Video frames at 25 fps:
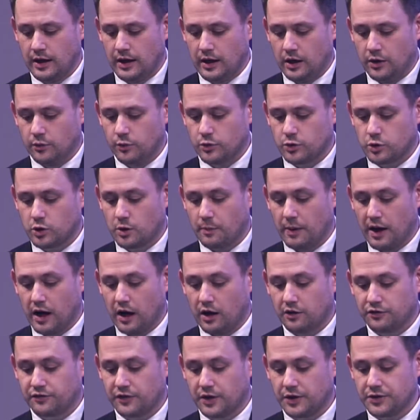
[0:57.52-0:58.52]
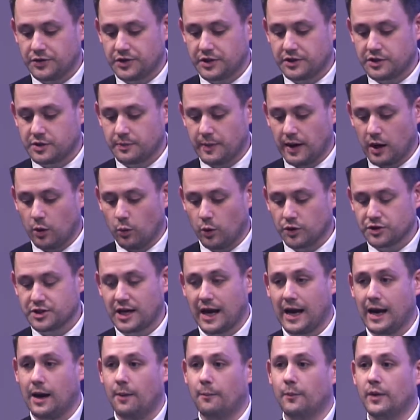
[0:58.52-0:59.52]
We'll talk about our findings about what's
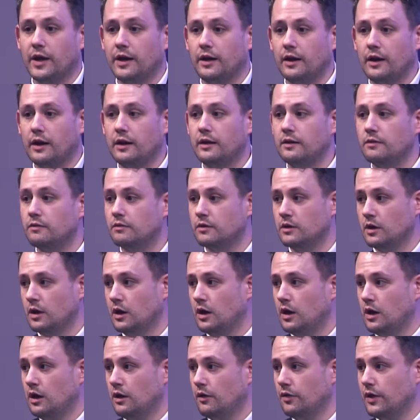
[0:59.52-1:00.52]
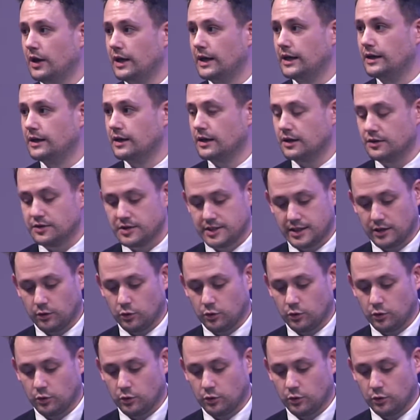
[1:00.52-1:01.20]
happening in the leading incel